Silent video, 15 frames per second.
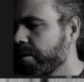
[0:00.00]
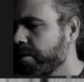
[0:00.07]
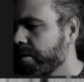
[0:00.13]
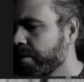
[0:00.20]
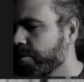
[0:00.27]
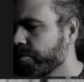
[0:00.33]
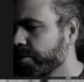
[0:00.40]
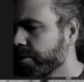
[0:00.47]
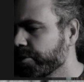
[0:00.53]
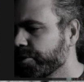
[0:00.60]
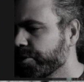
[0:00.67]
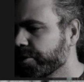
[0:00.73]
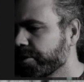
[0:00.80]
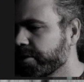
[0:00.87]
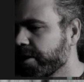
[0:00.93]
And we'll
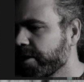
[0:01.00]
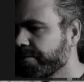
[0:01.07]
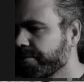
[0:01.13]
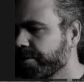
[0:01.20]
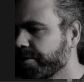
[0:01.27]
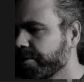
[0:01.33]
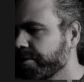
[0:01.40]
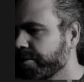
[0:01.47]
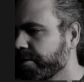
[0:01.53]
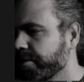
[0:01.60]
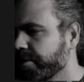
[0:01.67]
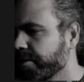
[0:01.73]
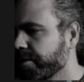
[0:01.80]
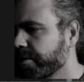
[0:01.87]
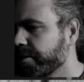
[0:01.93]
adjust after
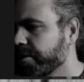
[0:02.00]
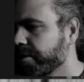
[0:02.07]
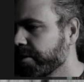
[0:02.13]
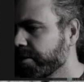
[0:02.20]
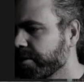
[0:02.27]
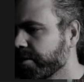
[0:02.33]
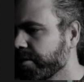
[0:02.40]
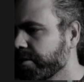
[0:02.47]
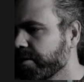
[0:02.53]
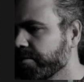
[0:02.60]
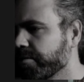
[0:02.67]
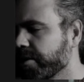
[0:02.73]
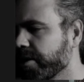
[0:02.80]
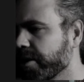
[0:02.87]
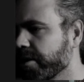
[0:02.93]
and see how
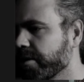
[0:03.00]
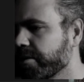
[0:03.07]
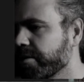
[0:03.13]
that